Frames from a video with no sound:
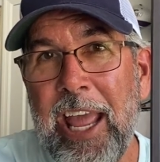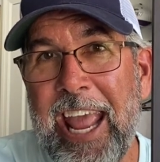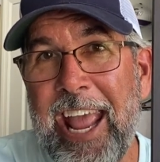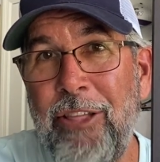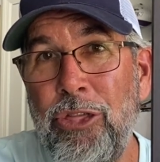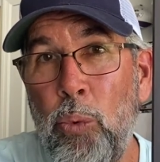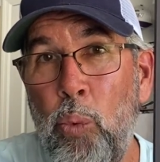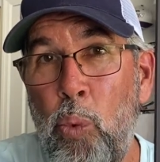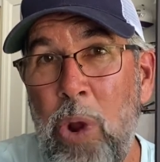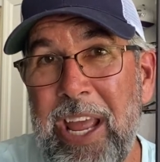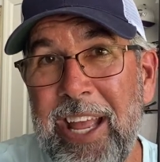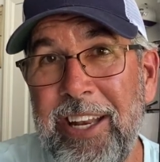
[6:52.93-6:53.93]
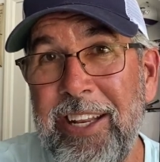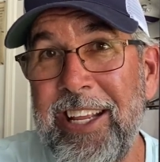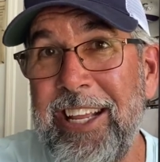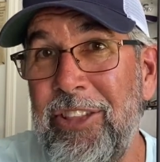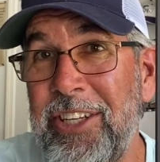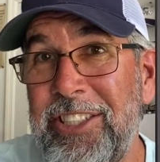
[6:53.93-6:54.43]
and the wind
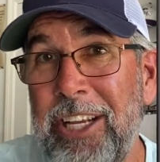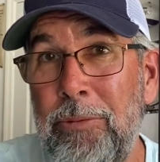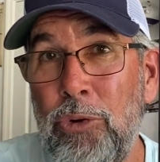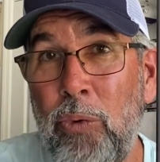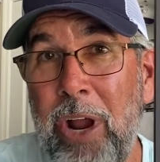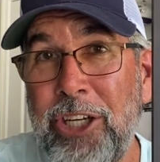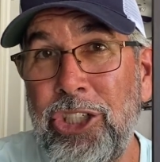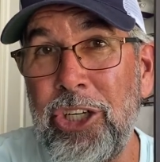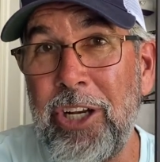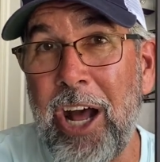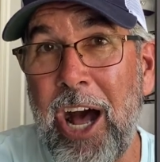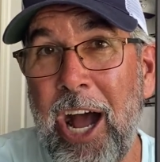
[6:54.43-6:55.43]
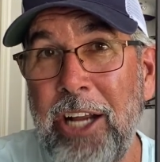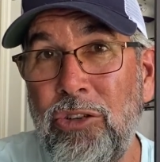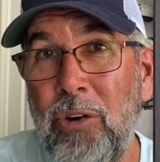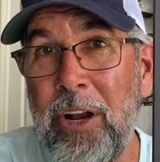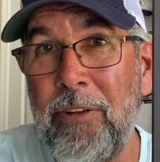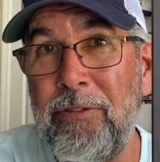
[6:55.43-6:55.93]
in the same direction, I
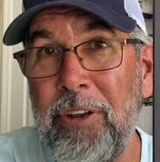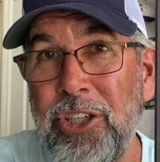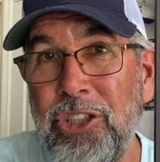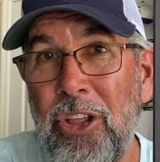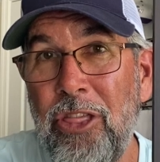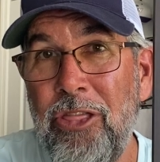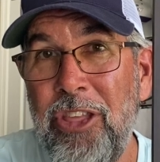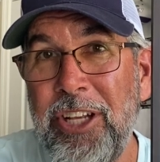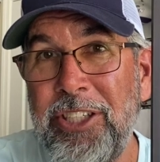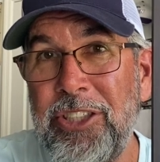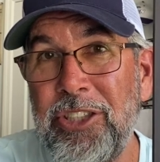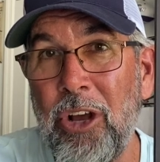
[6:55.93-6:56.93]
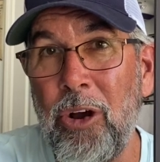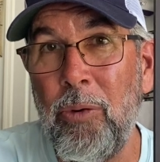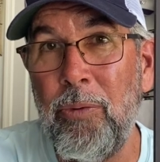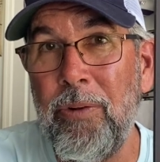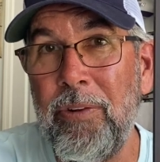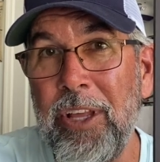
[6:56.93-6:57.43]
try to fish this
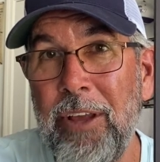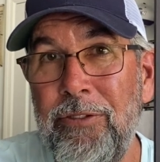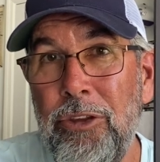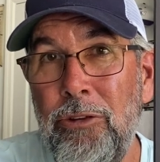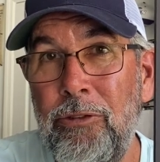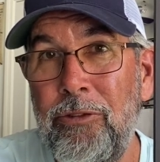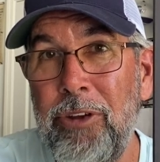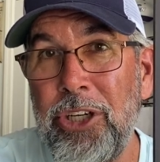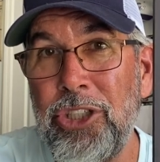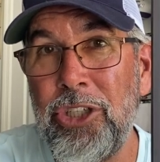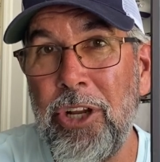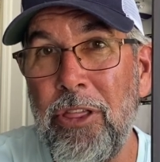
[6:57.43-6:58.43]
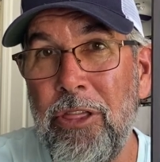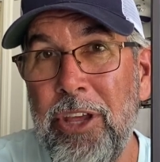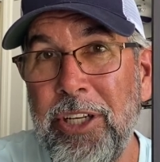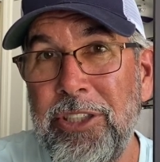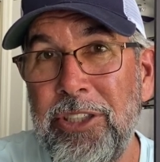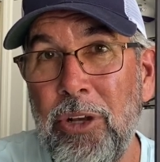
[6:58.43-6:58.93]
zone. If you fish
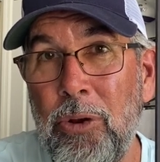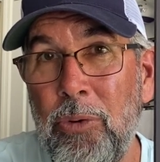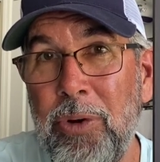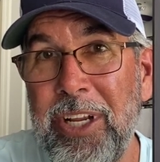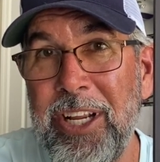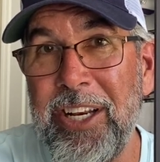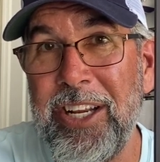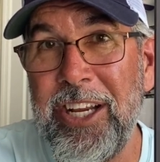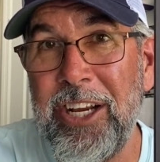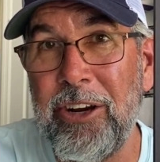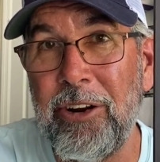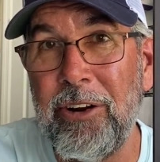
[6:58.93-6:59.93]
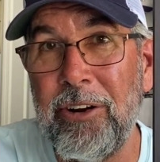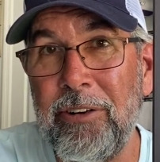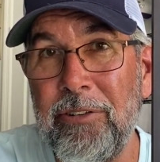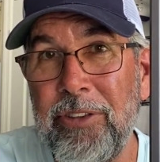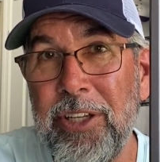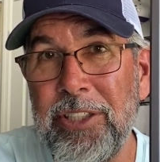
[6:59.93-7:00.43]
this zone in here,
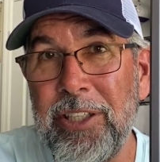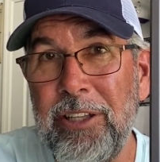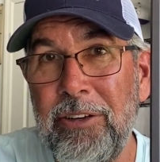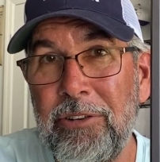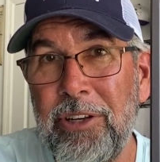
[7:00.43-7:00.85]
this little